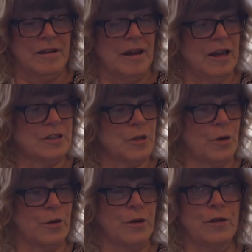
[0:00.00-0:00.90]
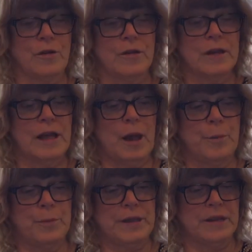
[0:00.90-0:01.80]
a turtle, a
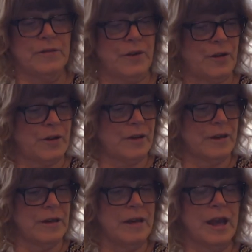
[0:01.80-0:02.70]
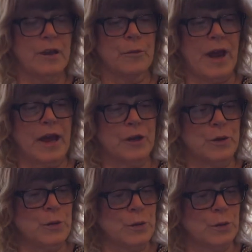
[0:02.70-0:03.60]
beaver, and
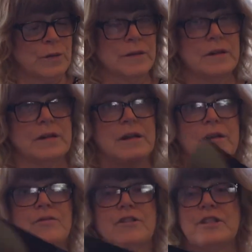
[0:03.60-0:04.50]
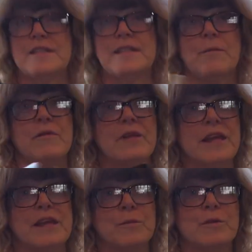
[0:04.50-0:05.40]
raccoon for just some of
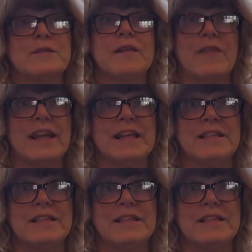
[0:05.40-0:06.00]
the animals that he